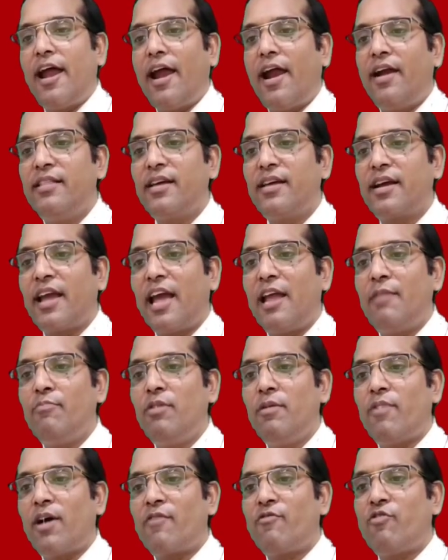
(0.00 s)
and can
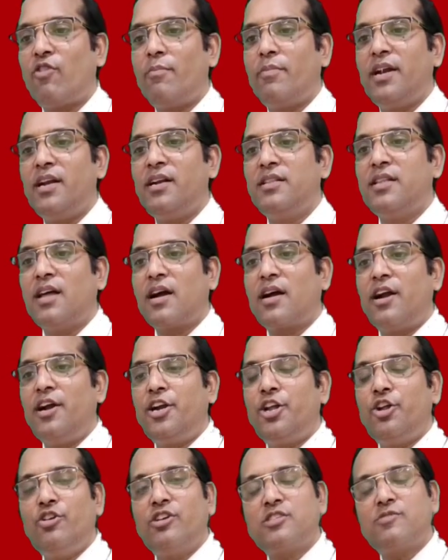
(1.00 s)
be performed in the
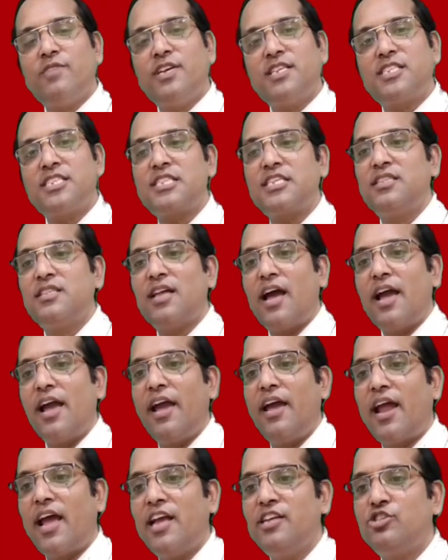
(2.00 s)
continuous basis in the
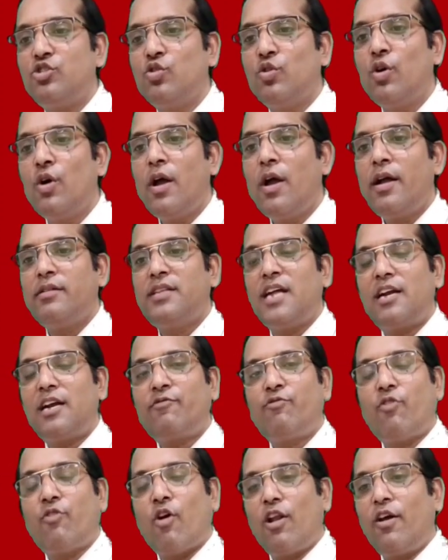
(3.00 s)
NICU.
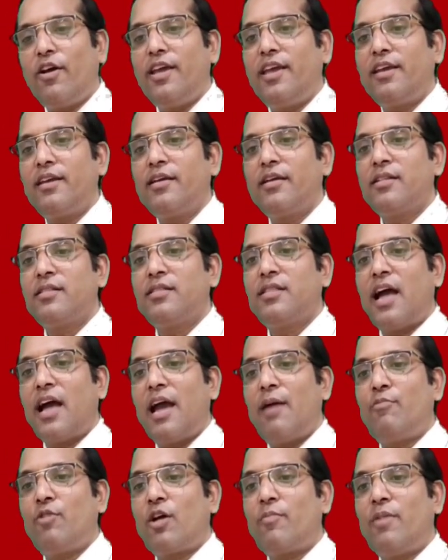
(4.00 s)
That following the
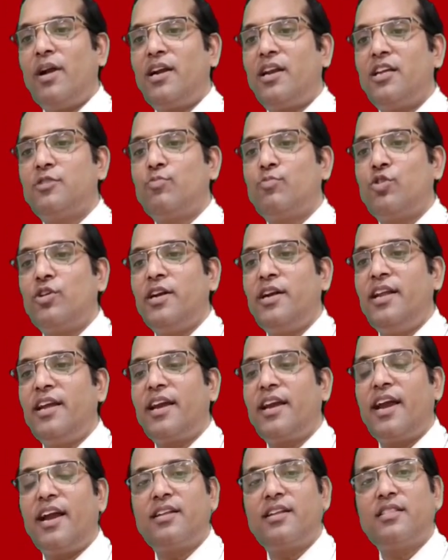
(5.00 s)
abnormalities would
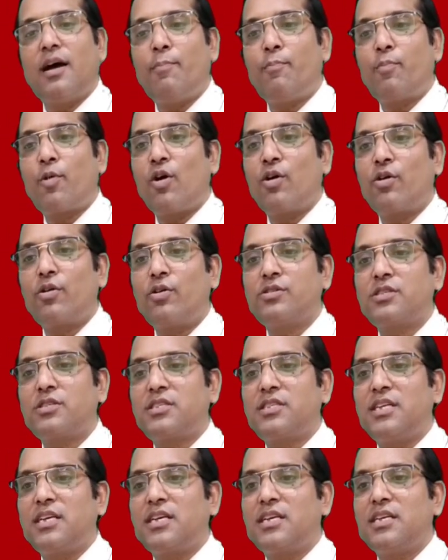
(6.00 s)
indicate the
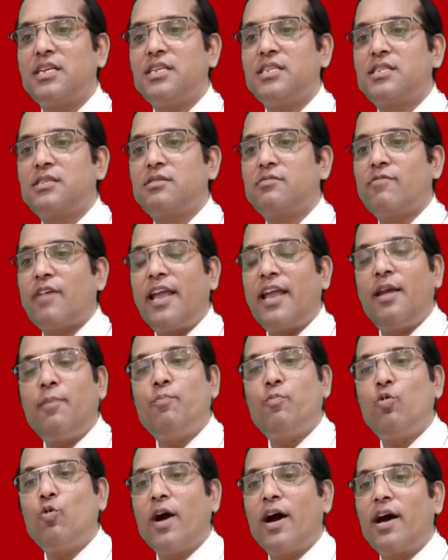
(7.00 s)
prognostic is very
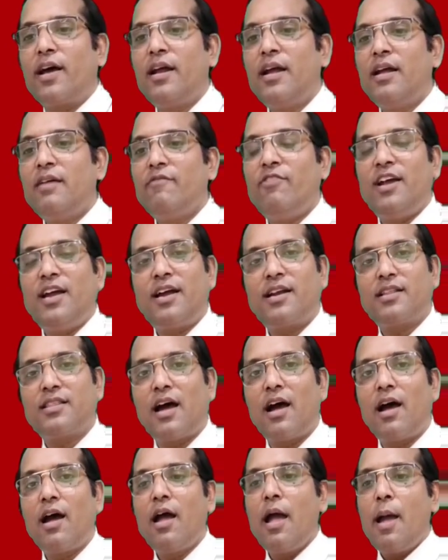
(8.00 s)
poor, where
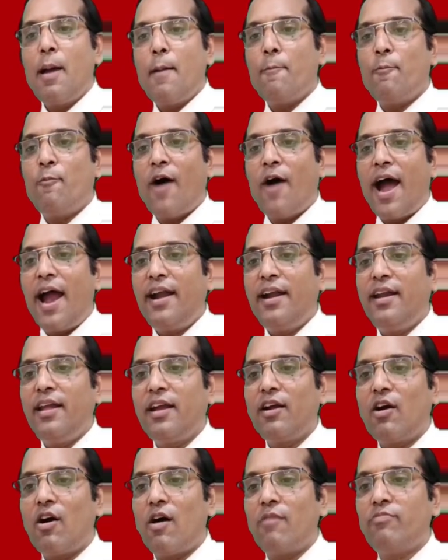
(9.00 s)
the
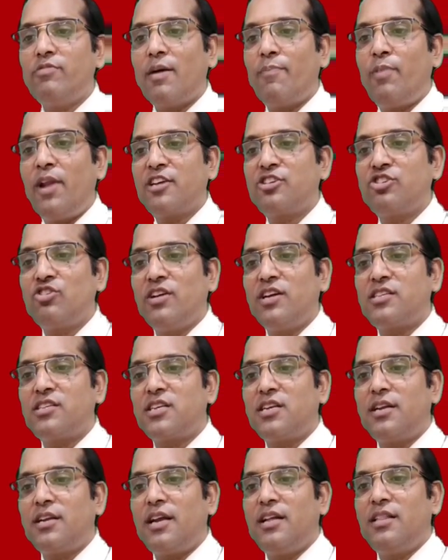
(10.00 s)
widening of the
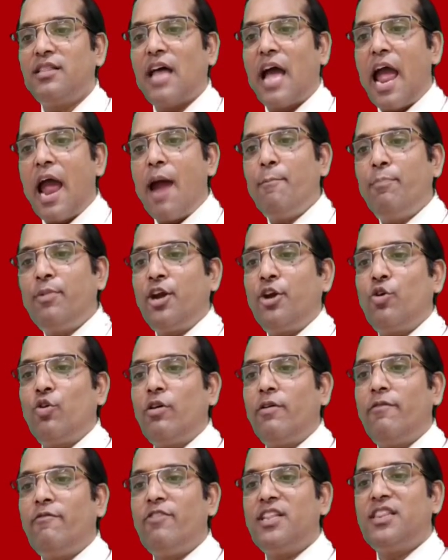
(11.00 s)
fluctuation in the
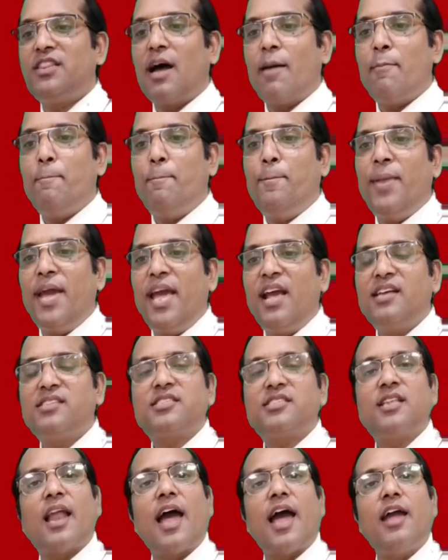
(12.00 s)
amplitude with the
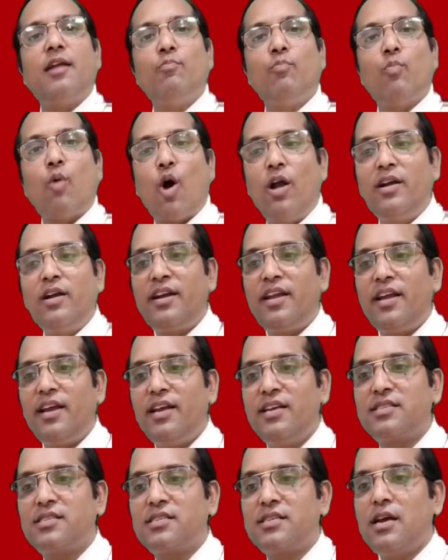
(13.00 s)
baseline
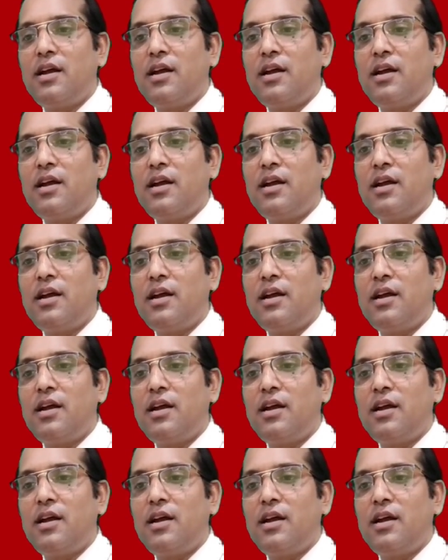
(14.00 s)
voltage